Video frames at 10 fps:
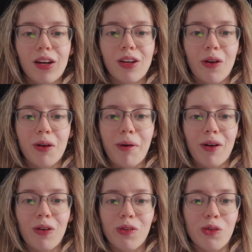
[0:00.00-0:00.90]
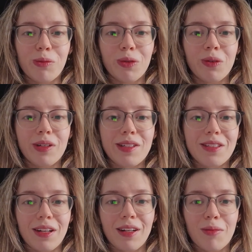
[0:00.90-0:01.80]
going about a normal
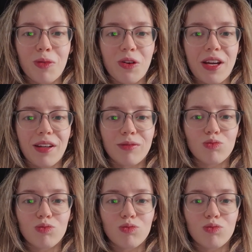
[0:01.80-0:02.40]
Sunday morning.